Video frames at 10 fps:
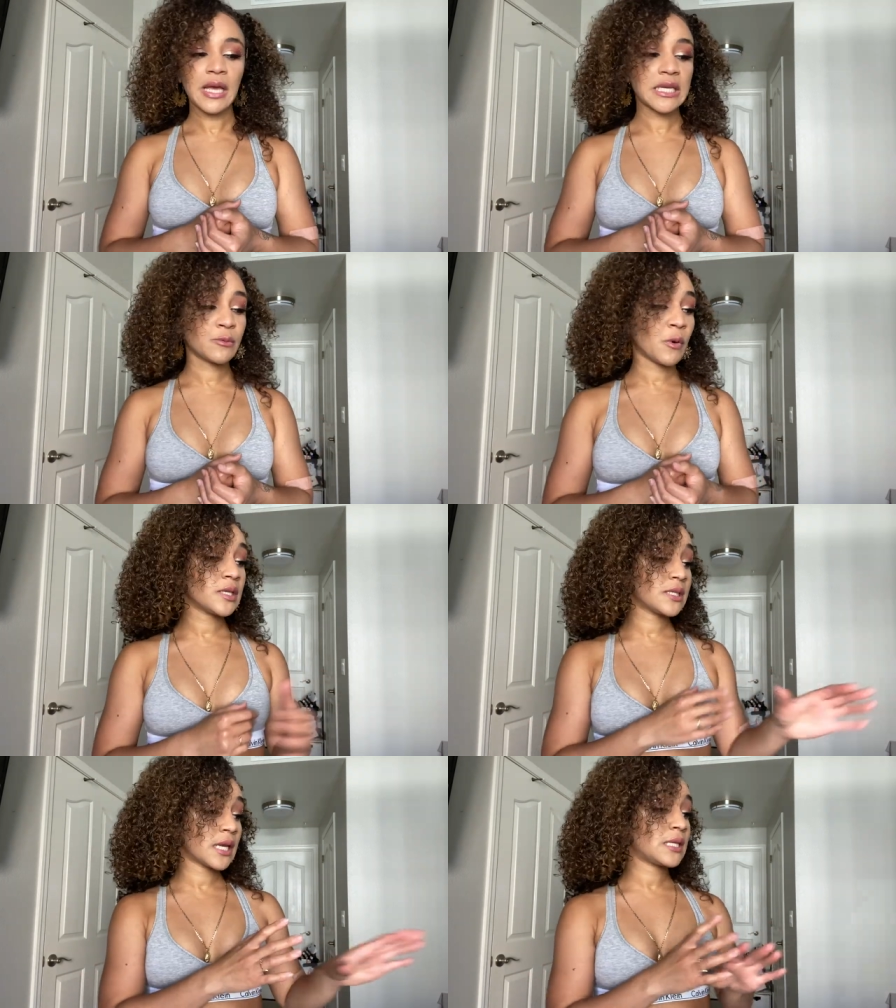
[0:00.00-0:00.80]
As far
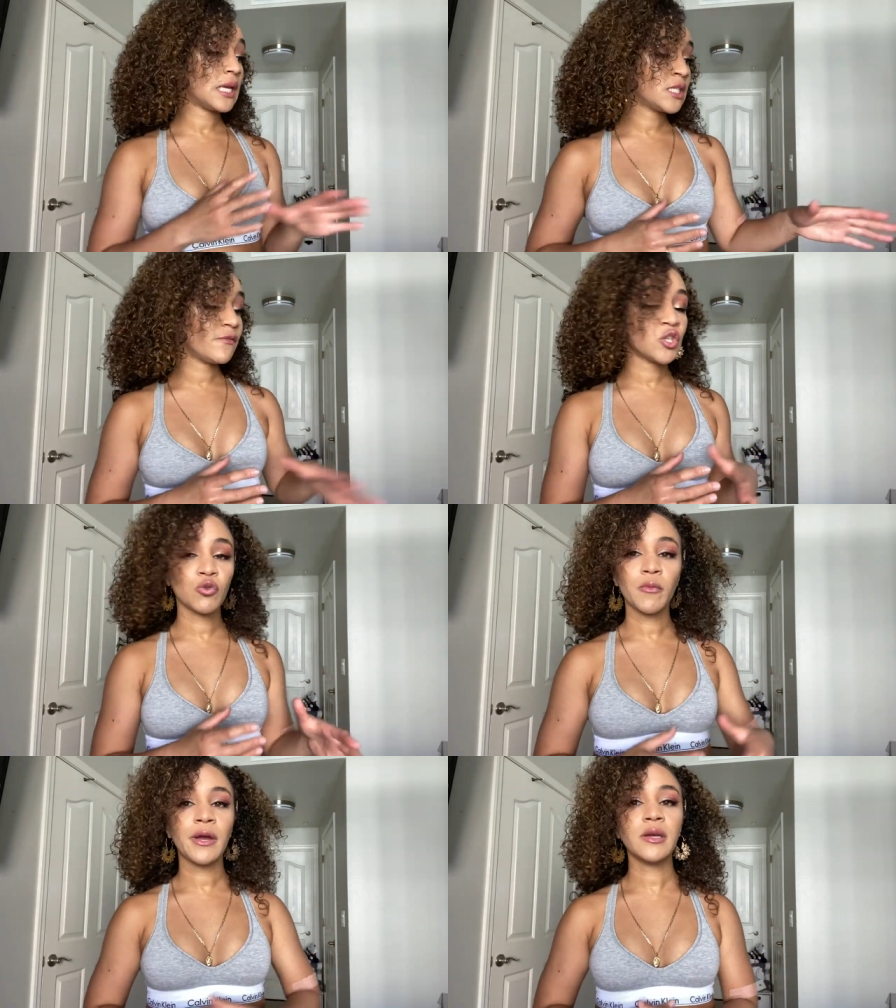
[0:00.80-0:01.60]
as like the
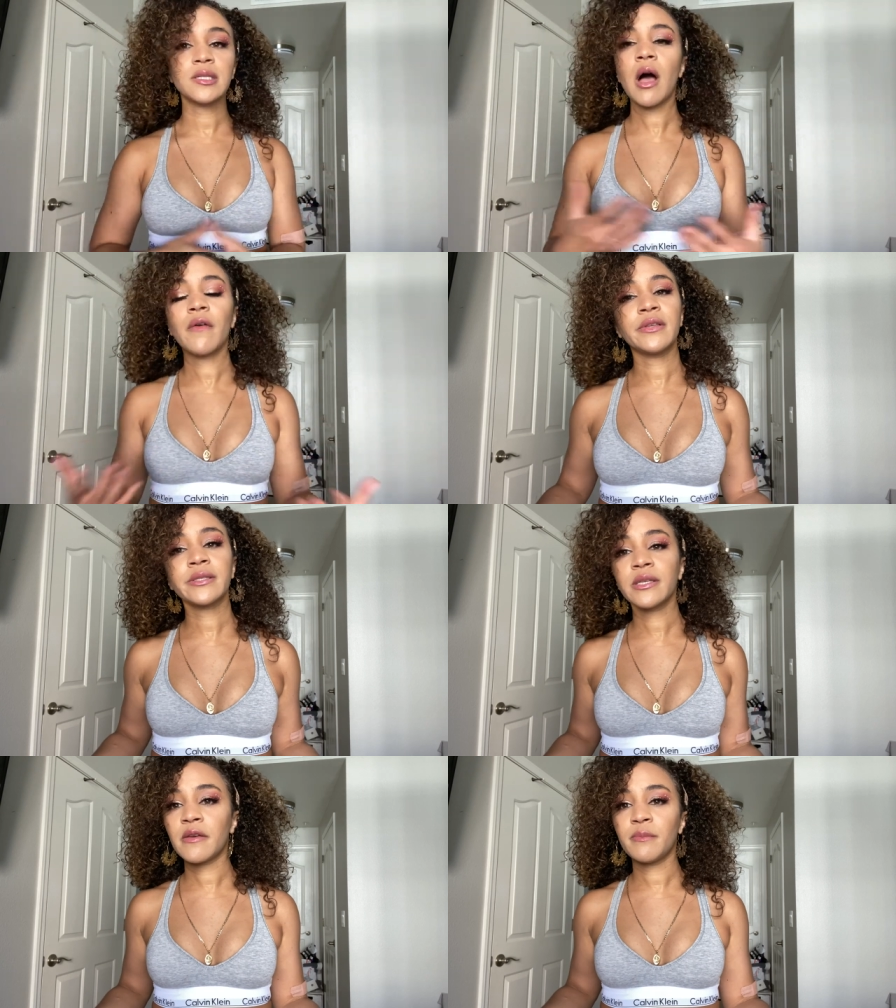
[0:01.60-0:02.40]
individual pairs,
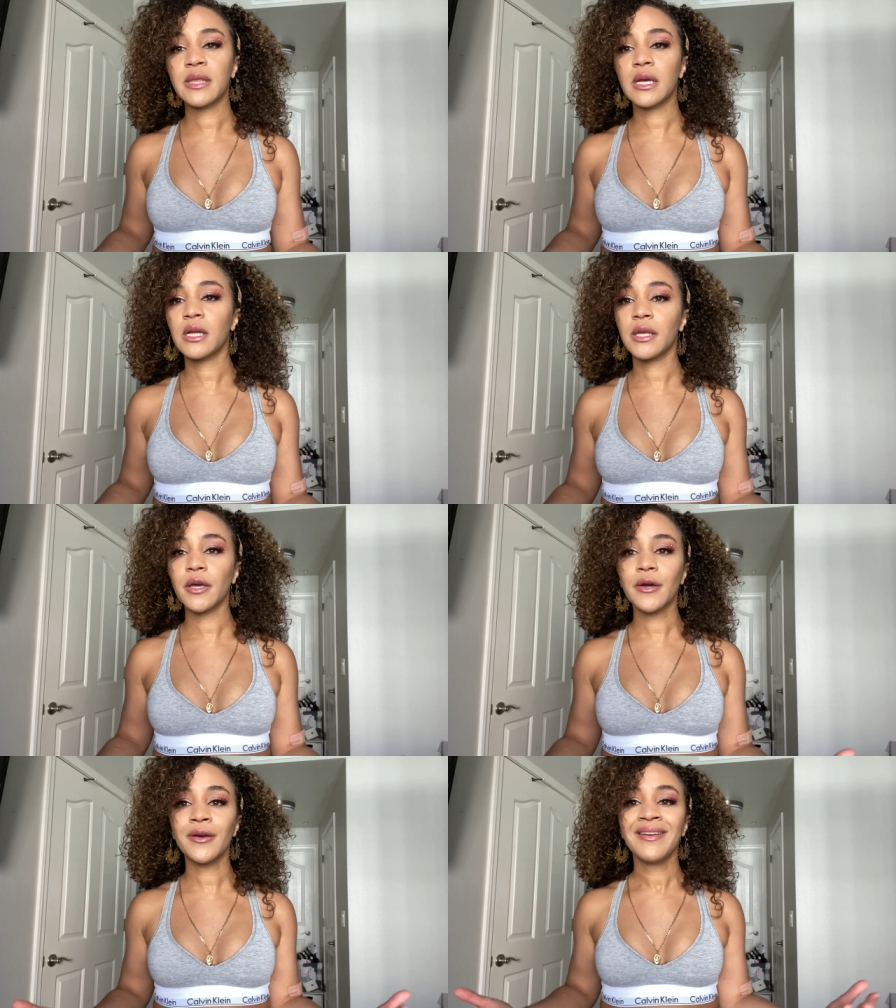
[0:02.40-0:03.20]
obviously I've made it
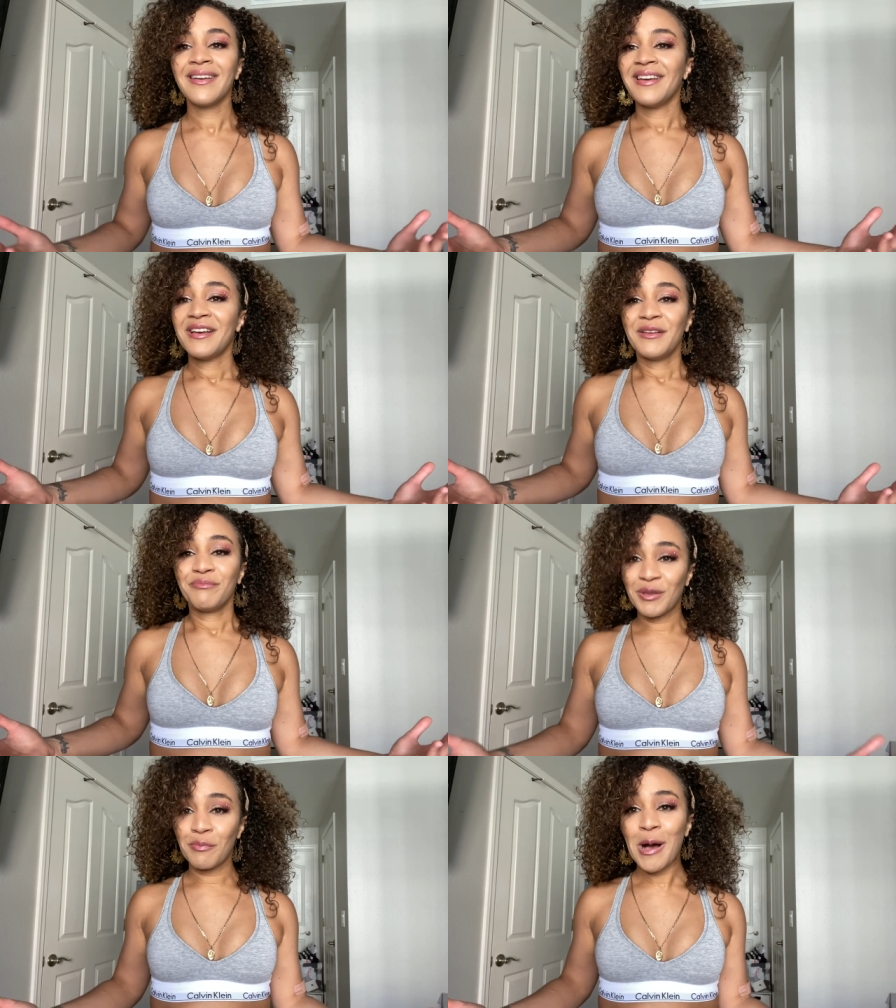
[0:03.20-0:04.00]
clear
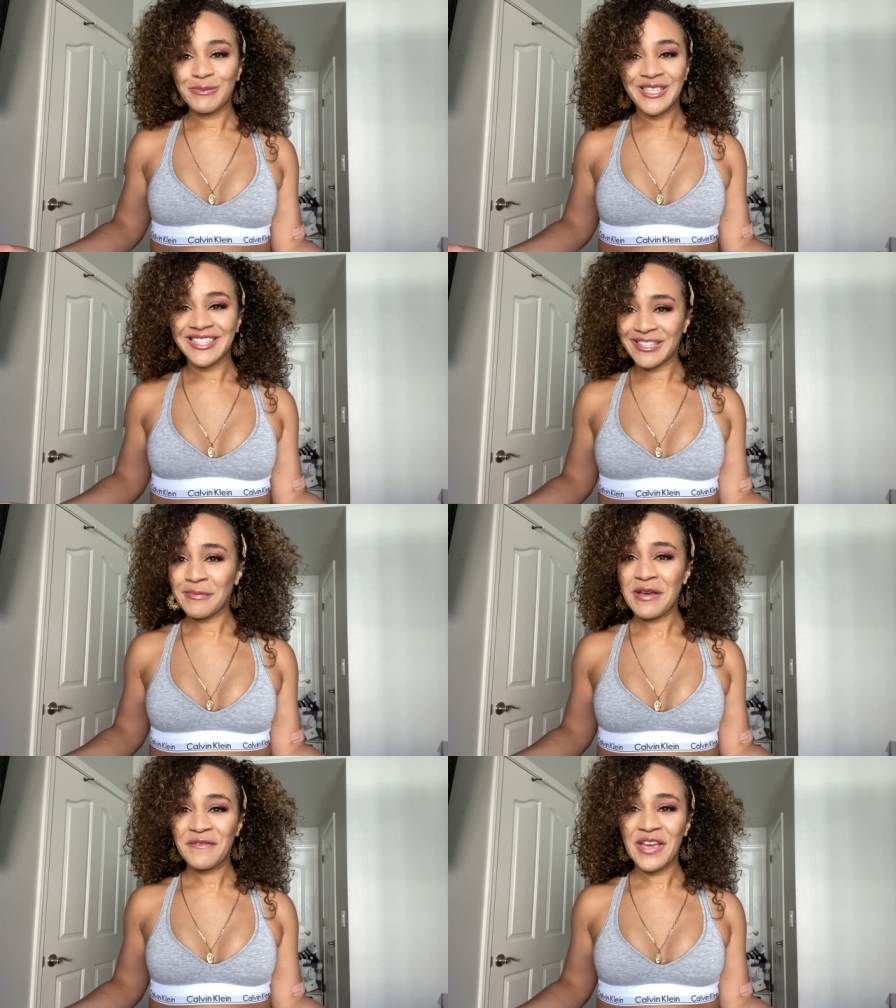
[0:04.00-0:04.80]
the mom jeans are
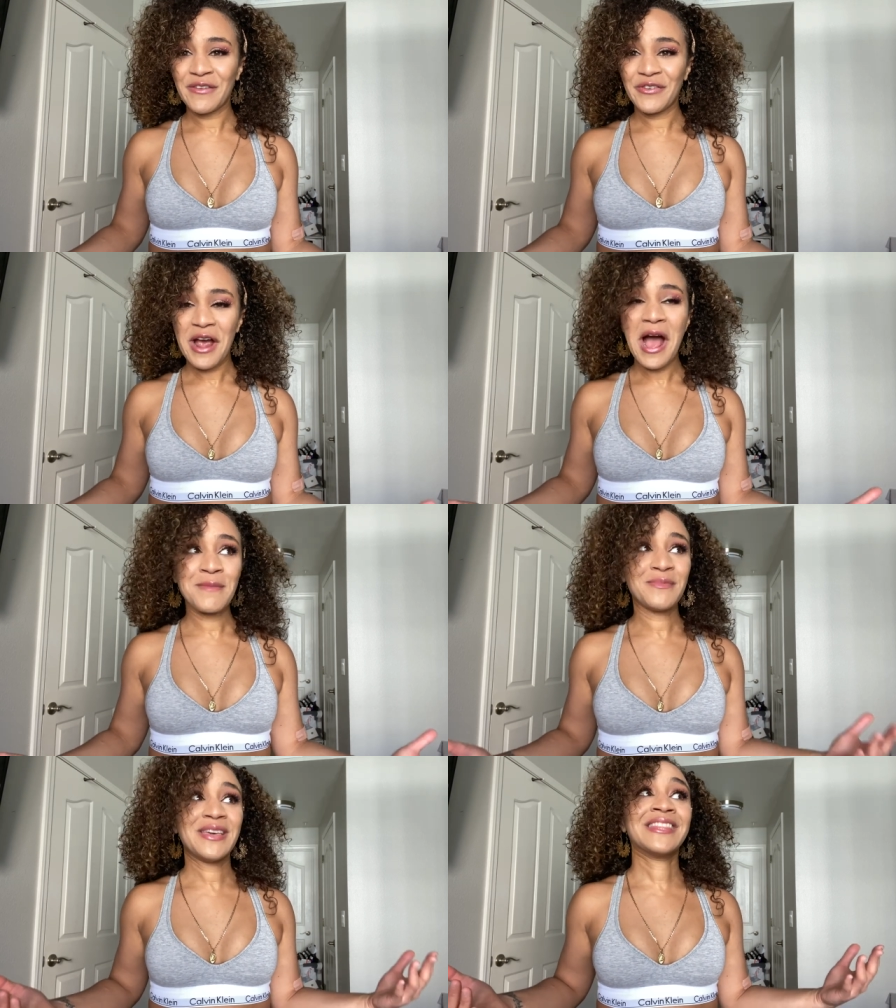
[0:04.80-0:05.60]
my favorite.
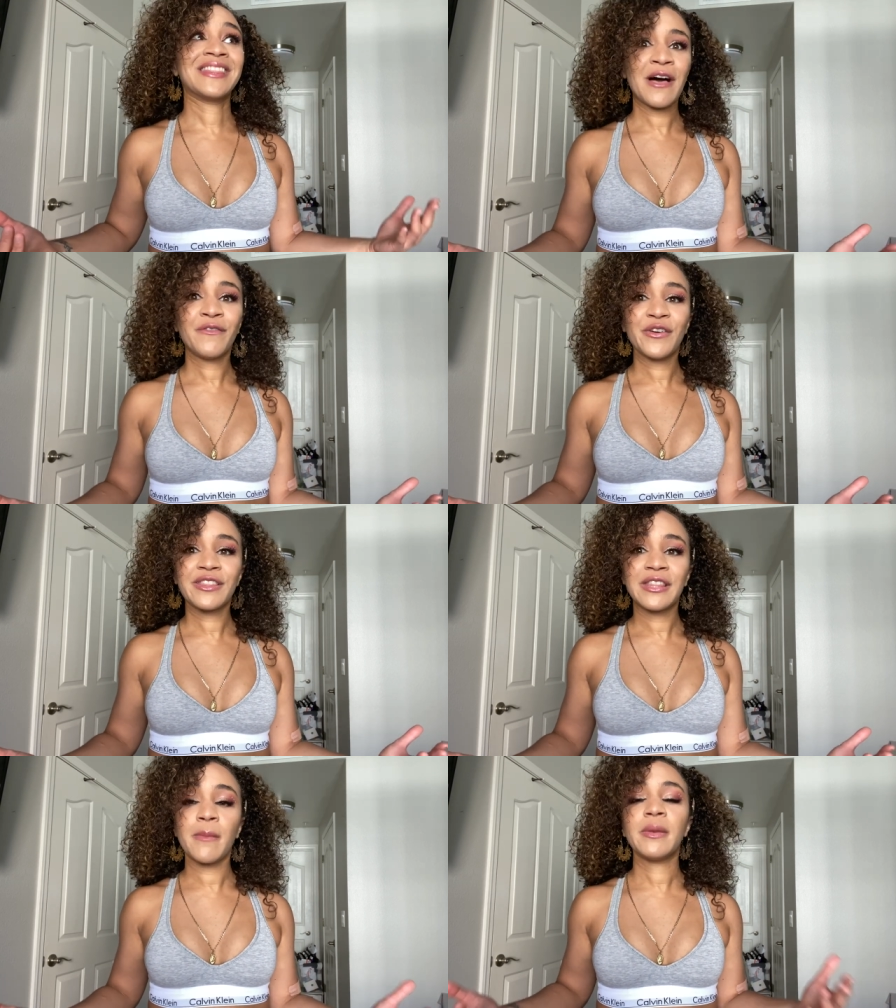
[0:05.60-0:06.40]
I'm in love
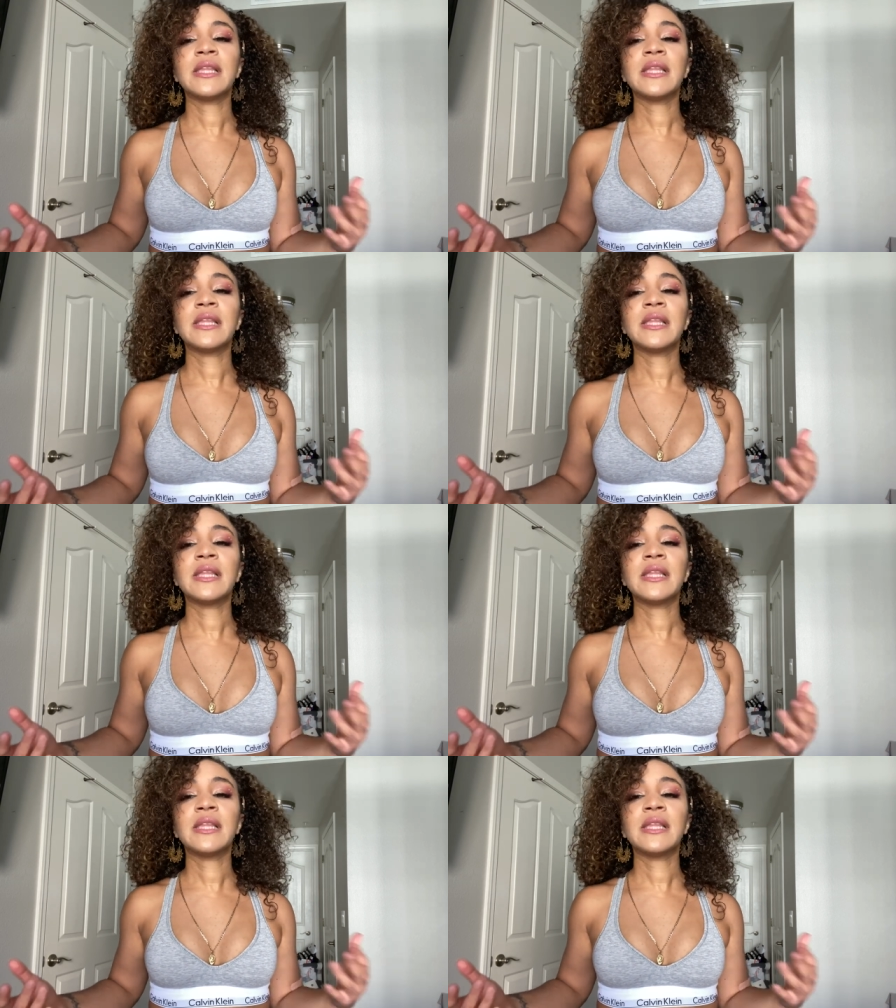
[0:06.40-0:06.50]
with them.